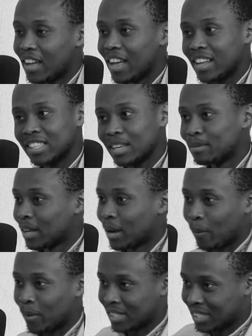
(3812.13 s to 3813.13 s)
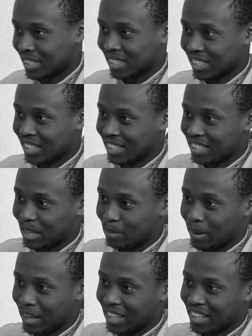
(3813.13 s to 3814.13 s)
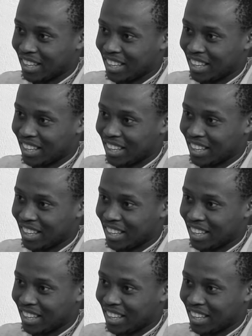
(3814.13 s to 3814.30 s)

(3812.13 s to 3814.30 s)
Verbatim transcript: And Samsung was dipping.